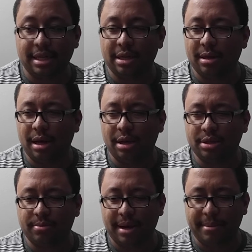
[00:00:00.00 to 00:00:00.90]
And then I'll
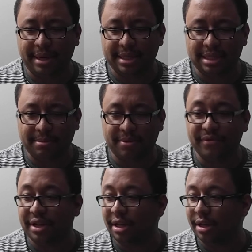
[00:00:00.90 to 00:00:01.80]
also probably make a
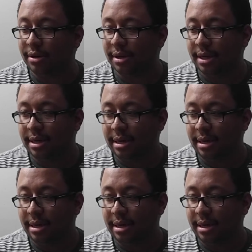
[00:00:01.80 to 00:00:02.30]
separate video